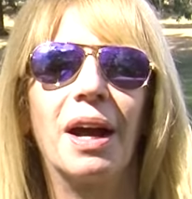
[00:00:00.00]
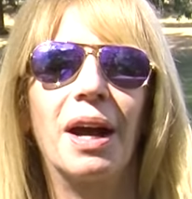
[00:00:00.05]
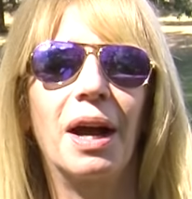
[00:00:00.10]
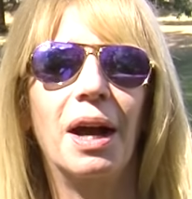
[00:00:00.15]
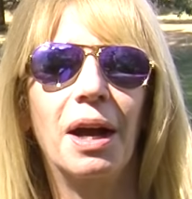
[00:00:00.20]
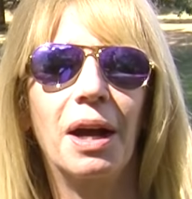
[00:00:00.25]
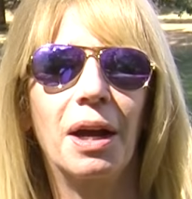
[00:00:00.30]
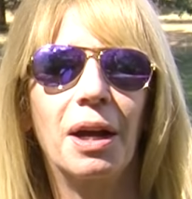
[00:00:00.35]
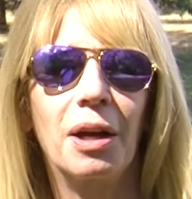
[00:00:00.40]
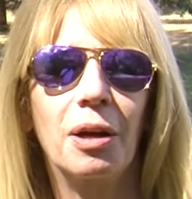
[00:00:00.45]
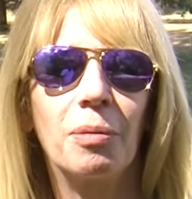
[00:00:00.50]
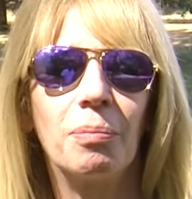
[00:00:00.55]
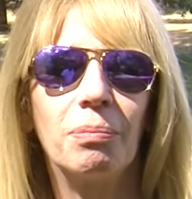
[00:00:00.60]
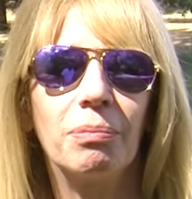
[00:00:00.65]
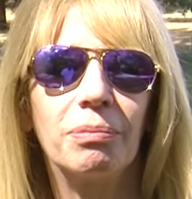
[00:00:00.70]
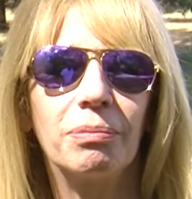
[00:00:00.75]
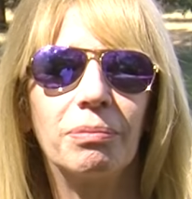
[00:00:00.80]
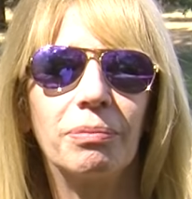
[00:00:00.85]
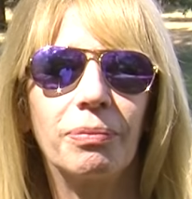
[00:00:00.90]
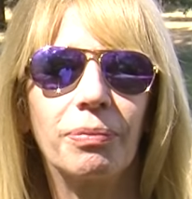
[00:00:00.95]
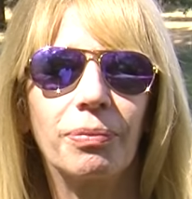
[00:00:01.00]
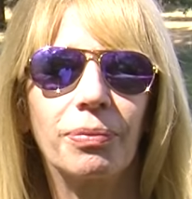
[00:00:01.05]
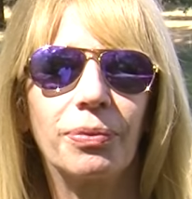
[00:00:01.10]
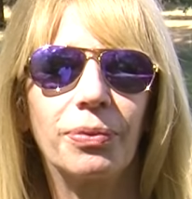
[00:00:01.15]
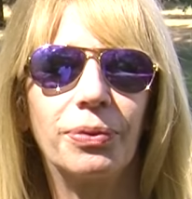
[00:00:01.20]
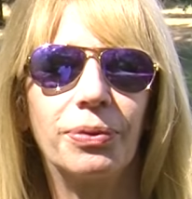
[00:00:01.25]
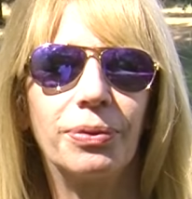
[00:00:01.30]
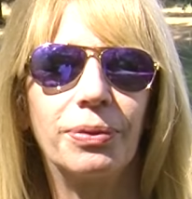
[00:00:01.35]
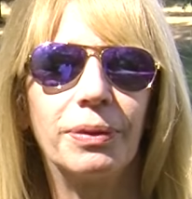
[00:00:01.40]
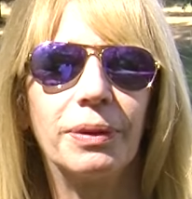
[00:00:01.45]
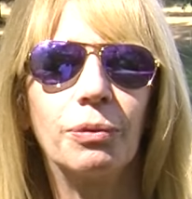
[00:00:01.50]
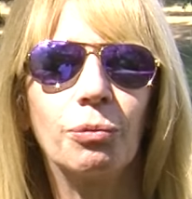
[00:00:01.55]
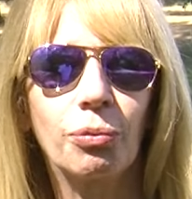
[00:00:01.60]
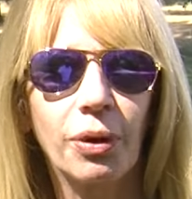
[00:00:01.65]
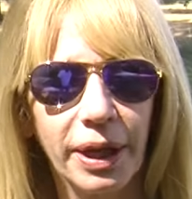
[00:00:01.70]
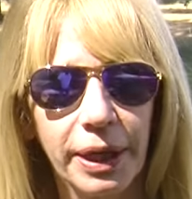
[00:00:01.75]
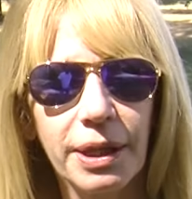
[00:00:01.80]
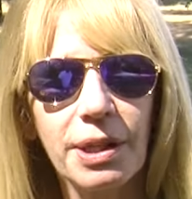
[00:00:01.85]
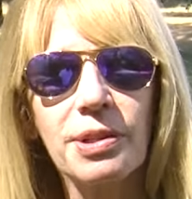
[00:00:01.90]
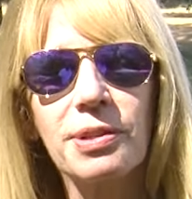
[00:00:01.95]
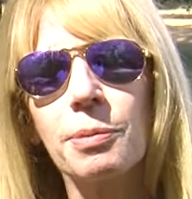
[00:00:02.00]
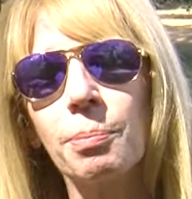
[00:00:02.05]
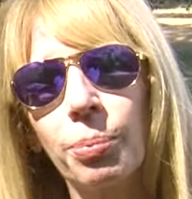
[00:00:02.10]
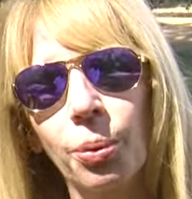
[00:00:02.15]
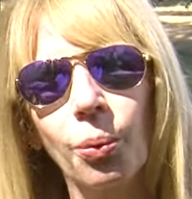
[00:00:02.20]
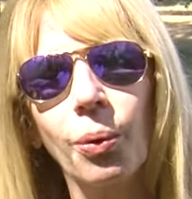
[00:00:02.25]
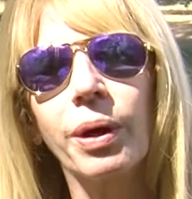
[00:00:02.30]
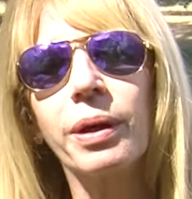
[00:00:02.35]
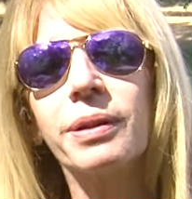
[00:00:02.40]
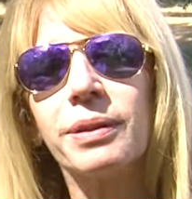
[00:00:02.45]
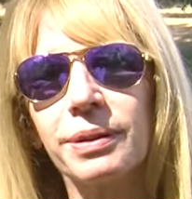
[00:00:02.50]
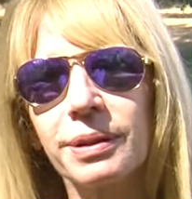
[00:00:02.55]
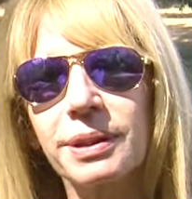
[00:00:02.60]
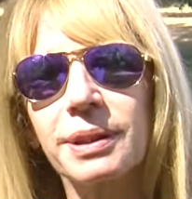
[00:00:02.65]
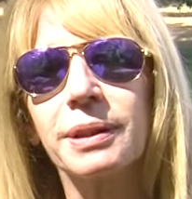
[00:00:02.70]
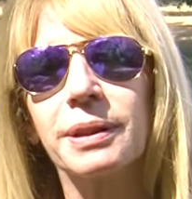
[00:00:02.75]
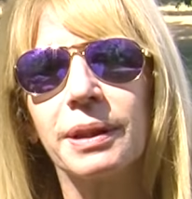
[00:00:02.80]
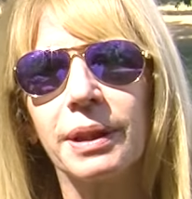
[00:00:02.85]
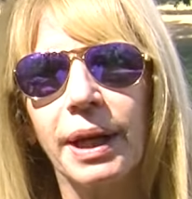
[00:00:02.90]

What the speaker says: Running is important,